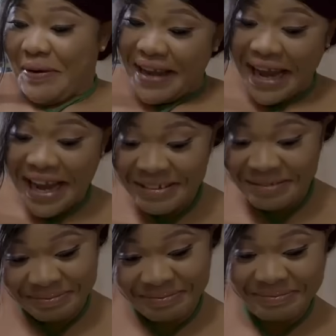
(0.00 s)
Okay.
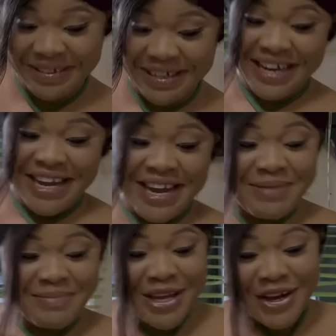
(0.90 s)

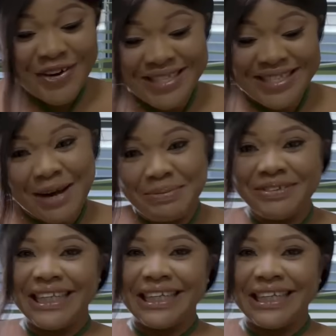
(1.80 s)
My girl is happy